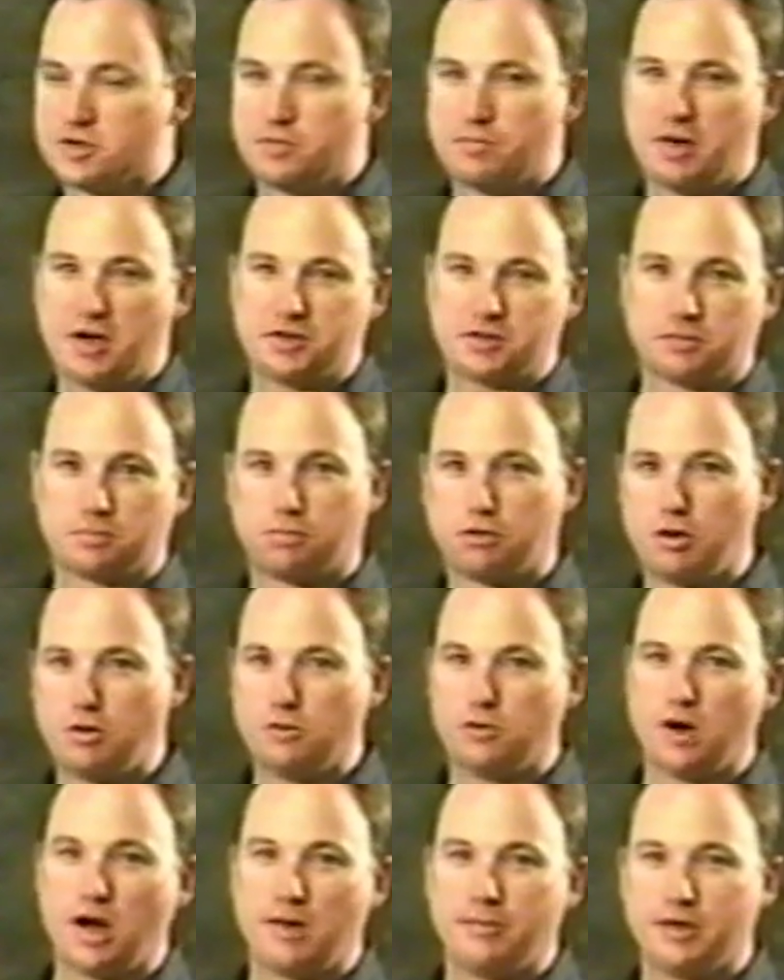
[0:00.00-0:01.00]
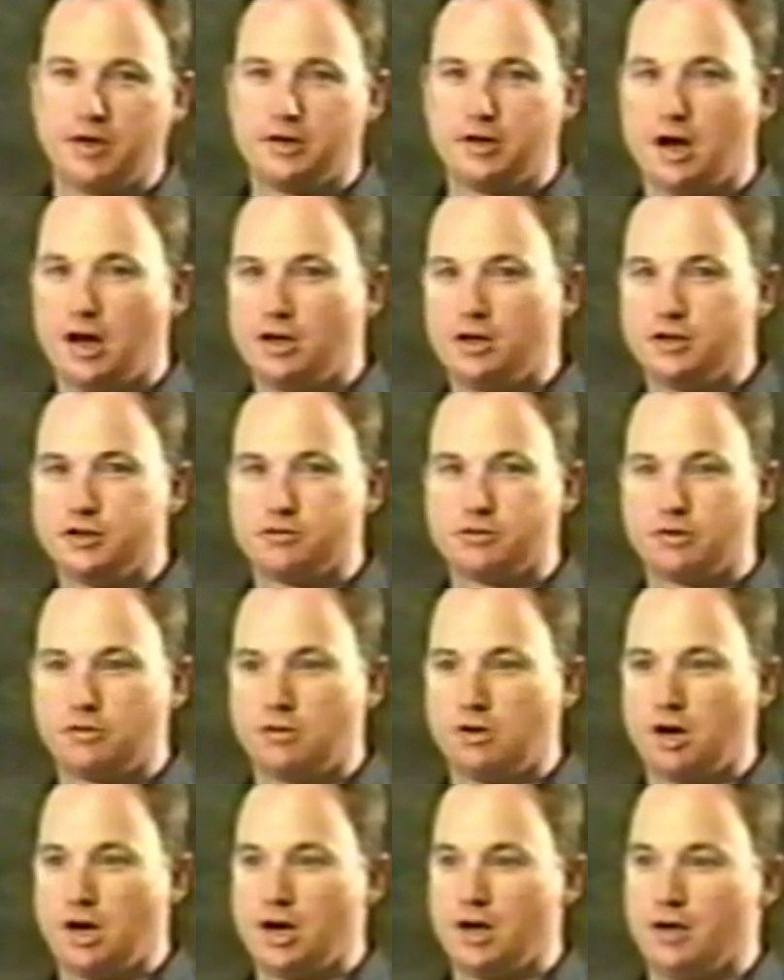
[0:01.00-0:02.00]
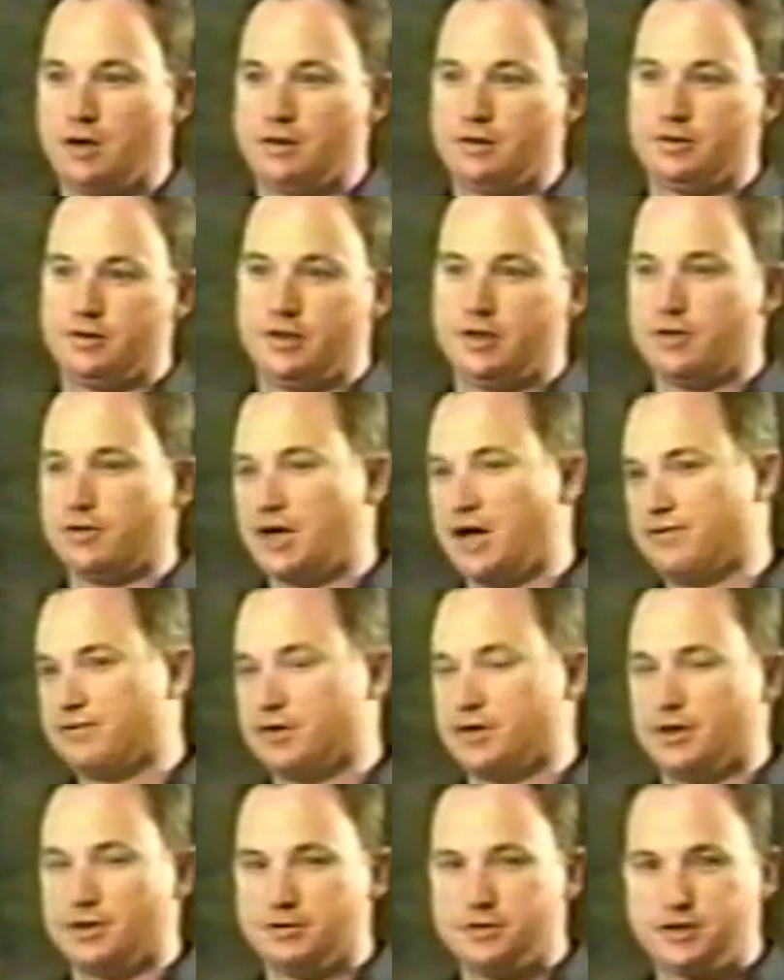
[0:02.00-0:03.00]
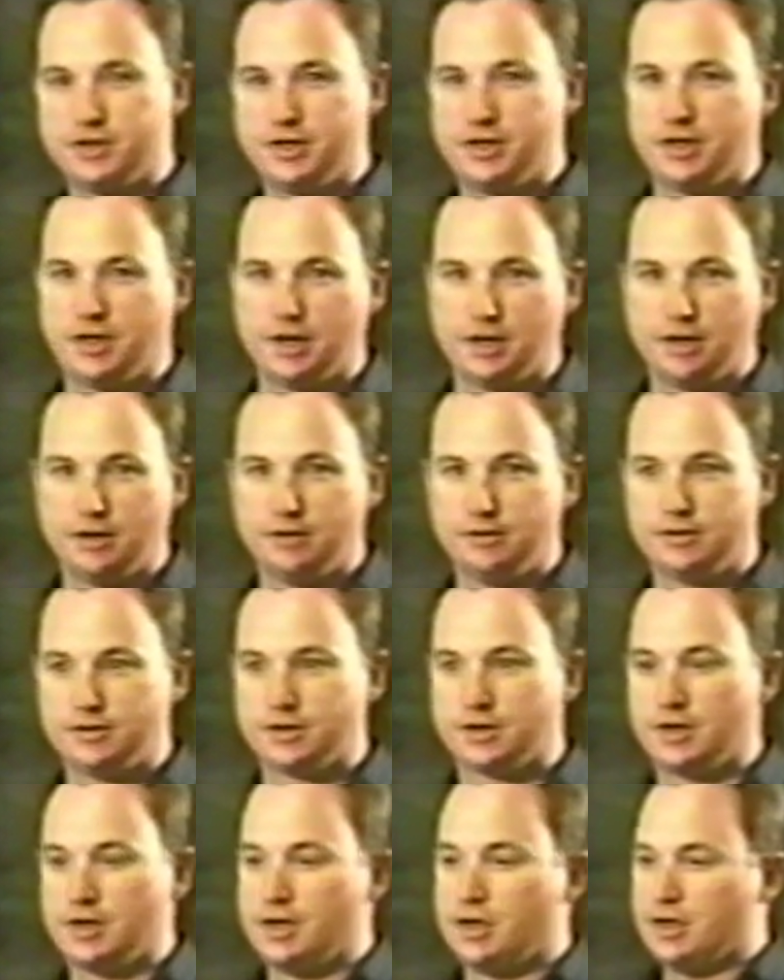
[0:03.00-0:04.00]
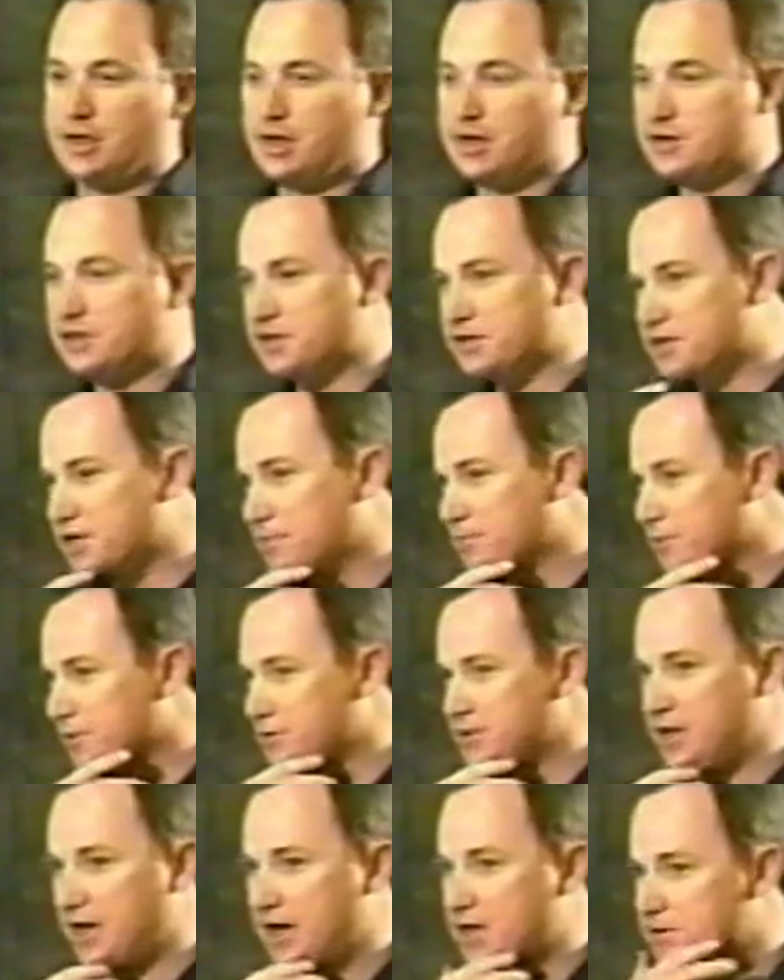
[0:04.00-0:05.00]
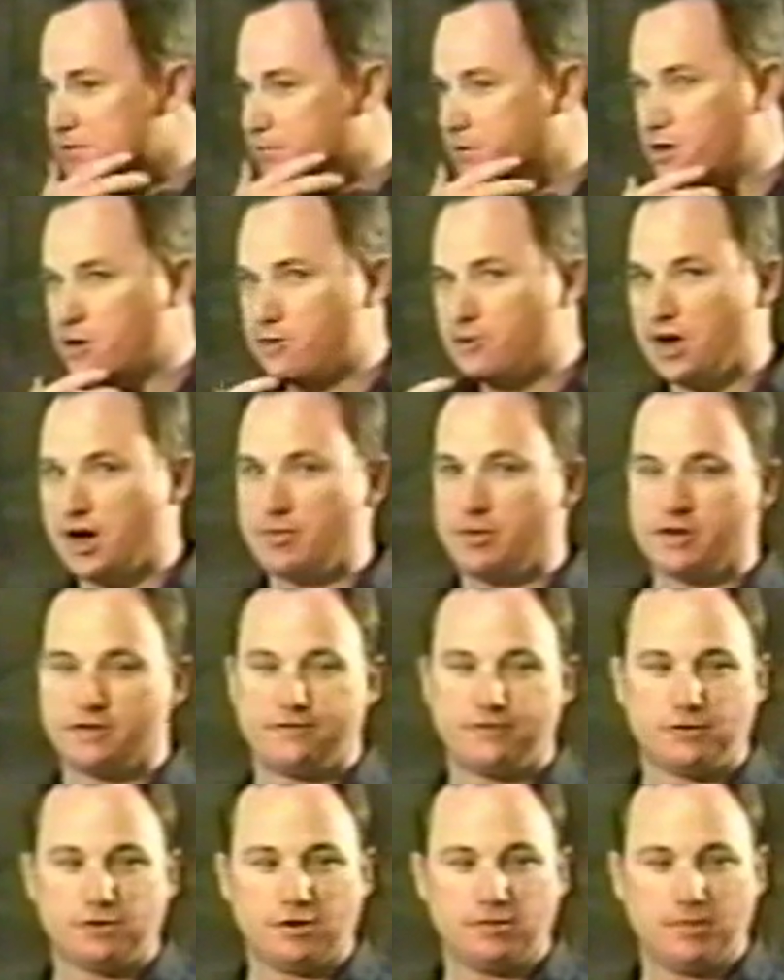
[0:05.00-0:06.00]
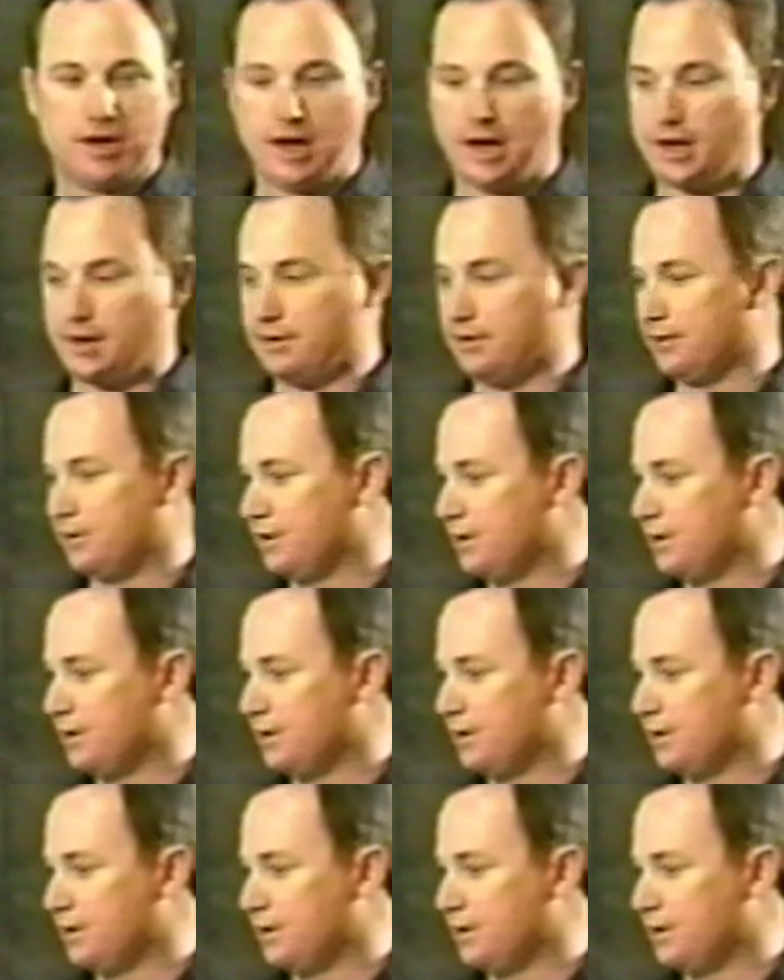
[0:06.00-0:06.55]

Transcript: special programming knowledge required. You don't have to know G codes. It's a simple text programming format.